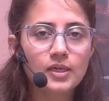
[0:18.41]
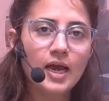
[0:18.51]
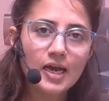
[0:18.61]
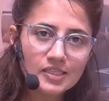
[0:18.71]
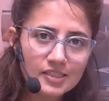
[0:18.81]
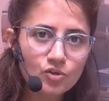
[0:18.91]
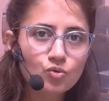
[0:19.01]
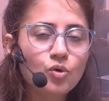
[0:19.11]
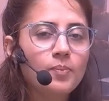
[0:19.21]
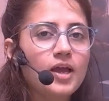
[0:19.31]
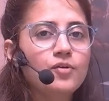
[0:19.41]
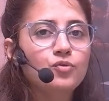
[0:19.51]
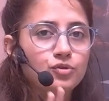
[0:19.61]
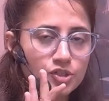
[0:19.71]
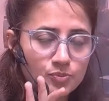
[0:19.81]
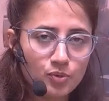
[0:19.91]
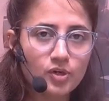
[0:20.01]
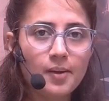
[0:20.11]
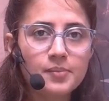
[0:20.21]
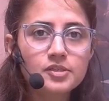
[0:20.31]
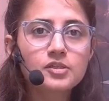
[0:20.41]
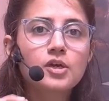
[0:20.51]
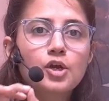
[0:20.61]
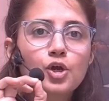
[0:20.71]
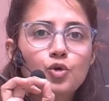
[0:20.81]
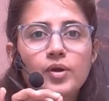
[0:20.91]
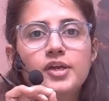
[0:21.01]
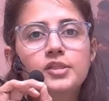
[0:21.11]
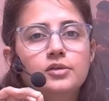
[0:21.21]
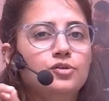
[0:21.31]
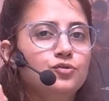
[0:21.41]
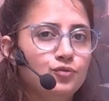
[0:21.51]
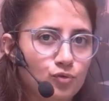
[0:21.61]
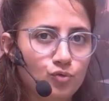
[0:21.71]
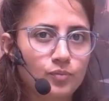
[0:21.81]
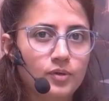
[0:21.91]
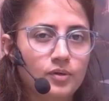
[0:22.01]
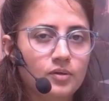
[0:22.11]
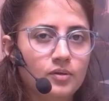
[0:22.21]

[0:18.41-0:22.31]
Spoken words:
The last date to apply for this program is 23rd of October.